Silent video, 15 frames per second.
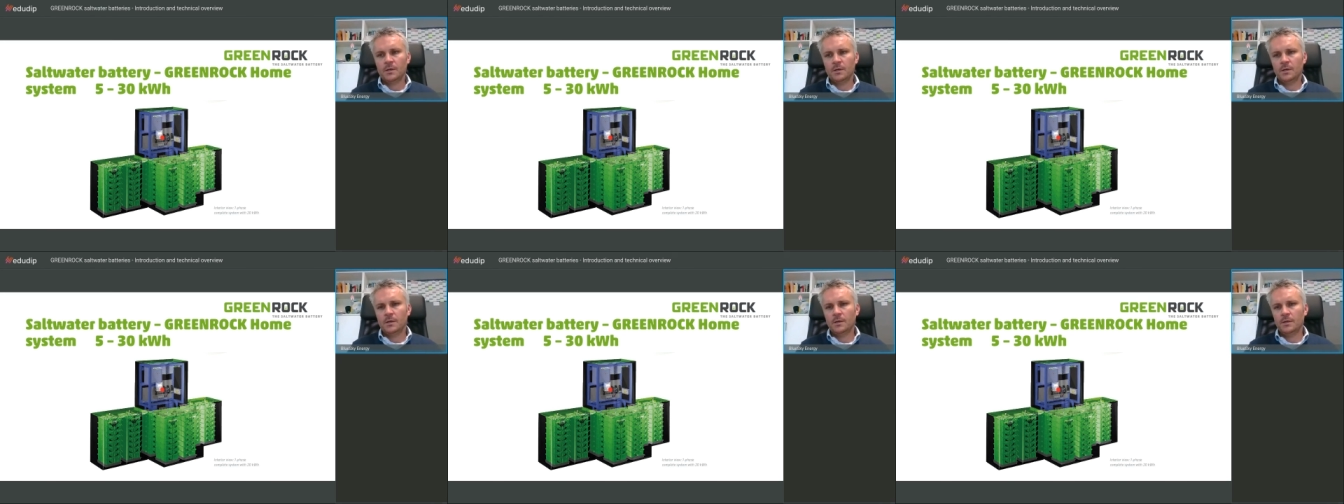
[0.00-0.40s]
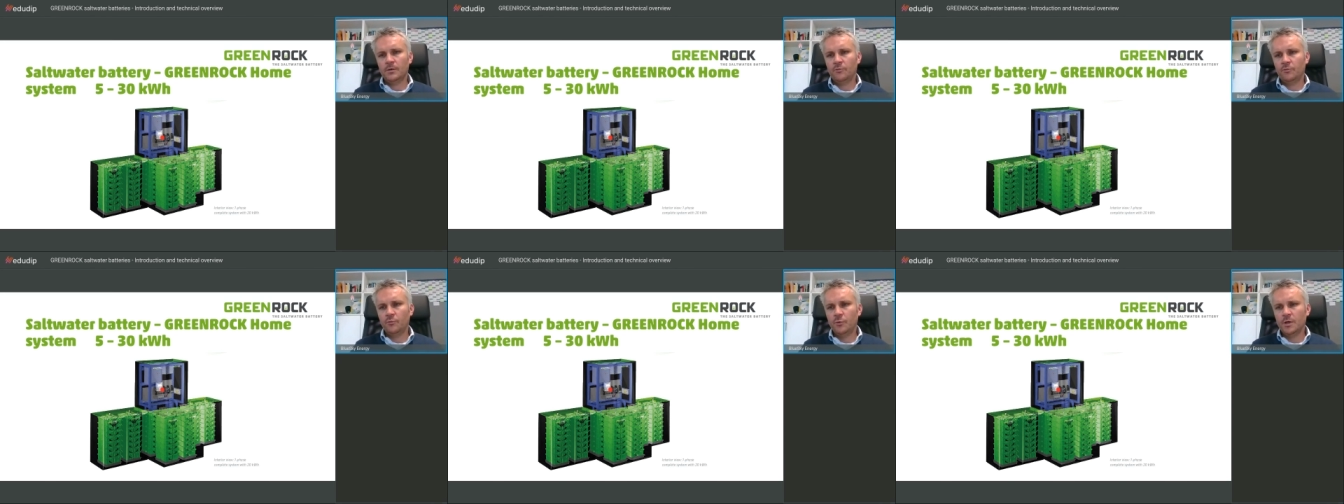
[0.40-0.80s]

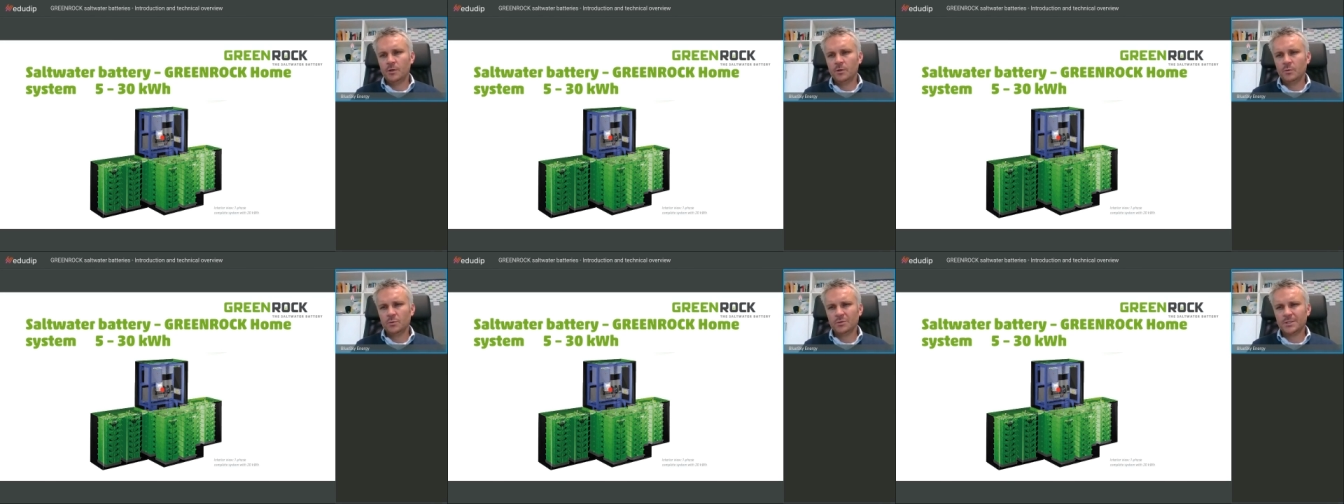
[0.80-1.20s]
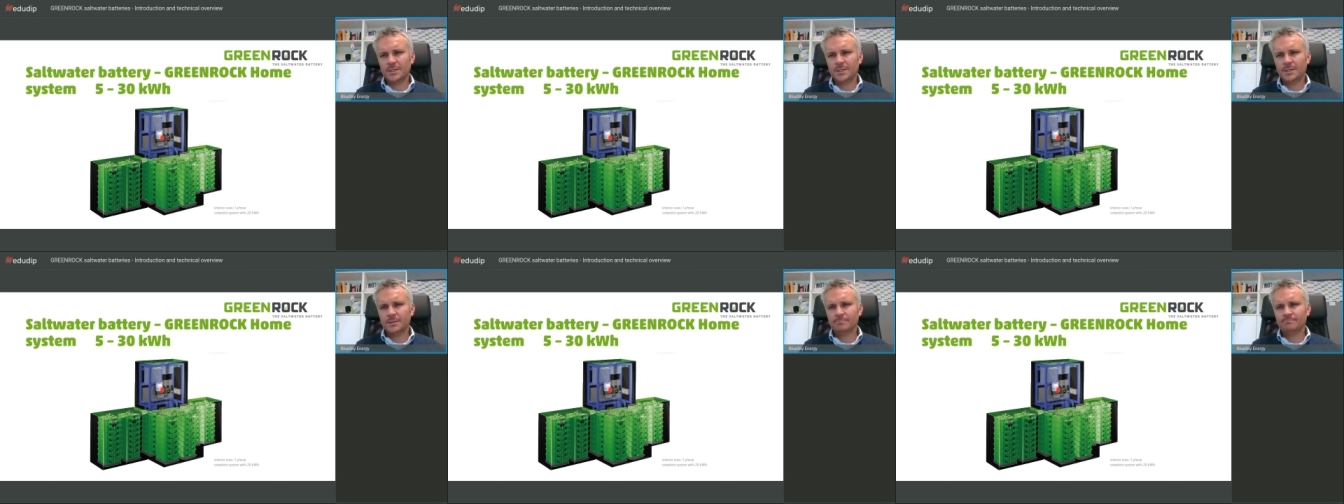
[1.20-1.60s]
an
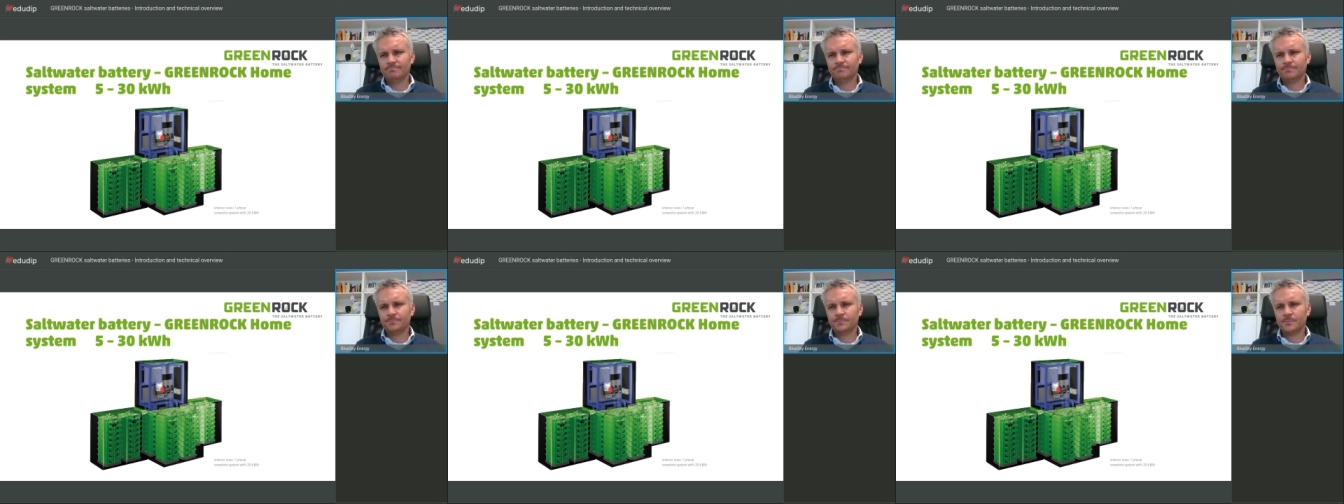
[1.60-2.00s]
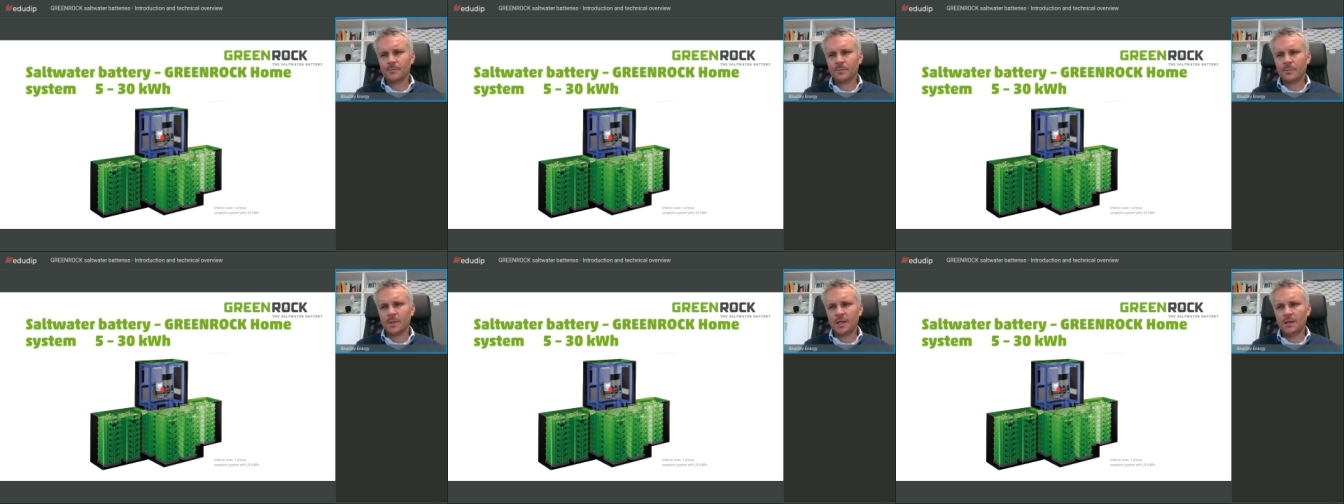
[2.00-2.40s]
assumption
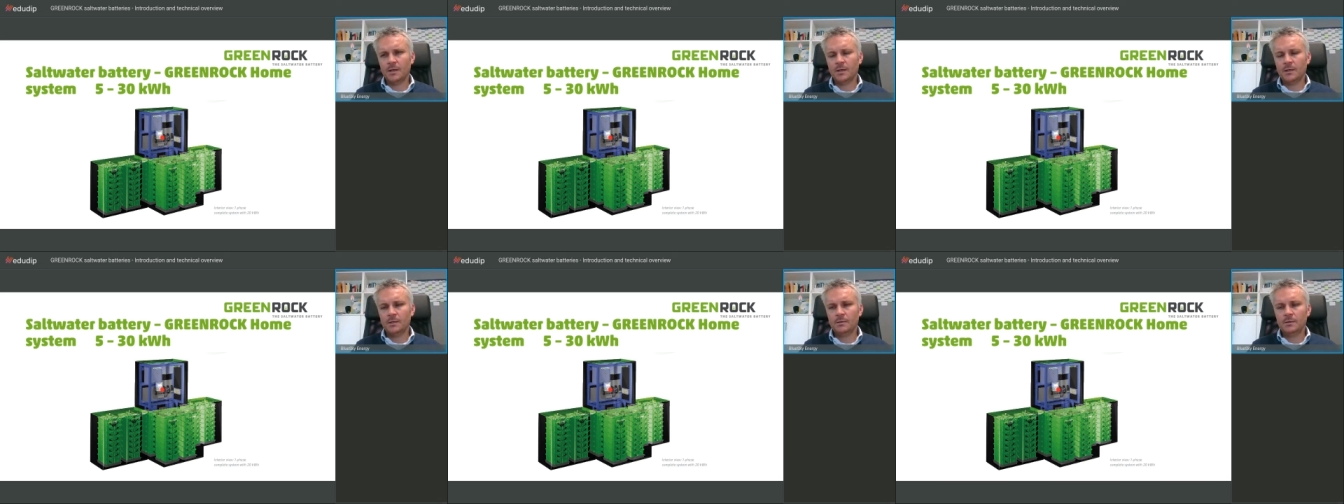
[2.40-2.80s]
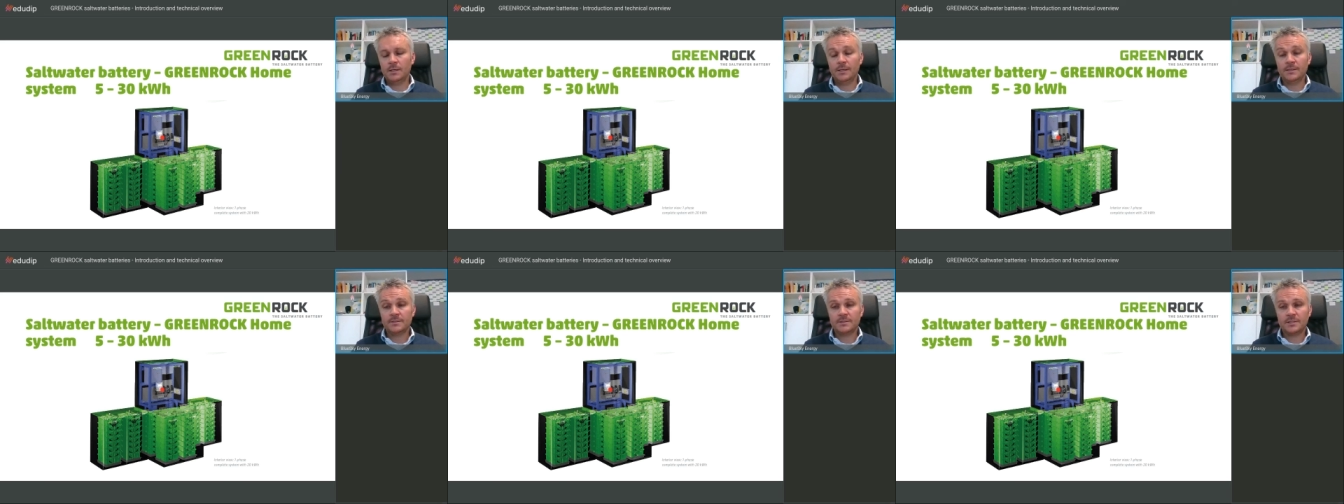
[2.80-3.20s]
for normal
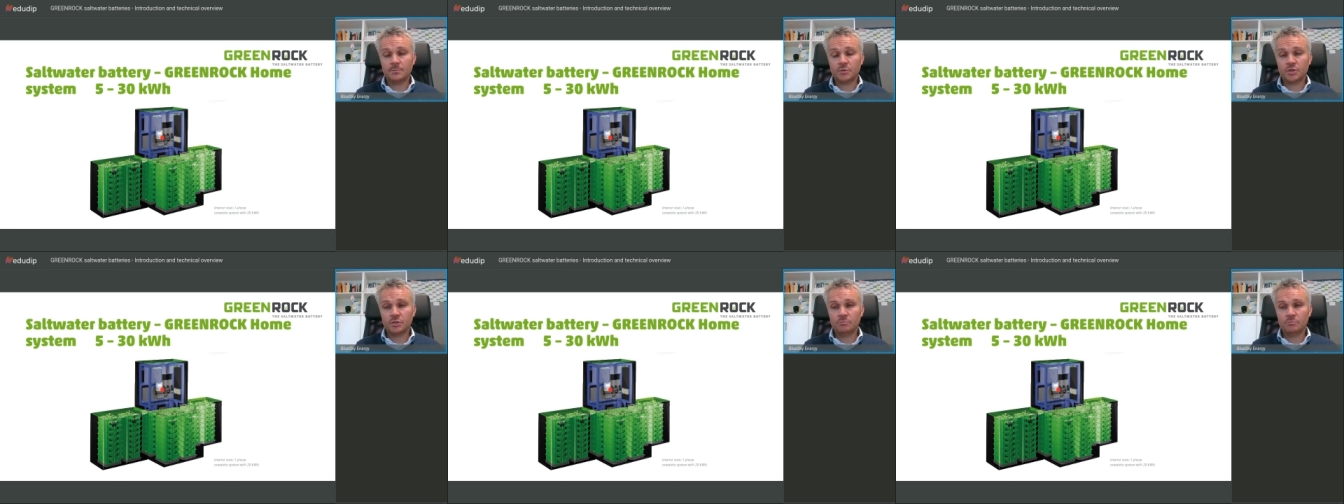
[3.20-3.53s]
PV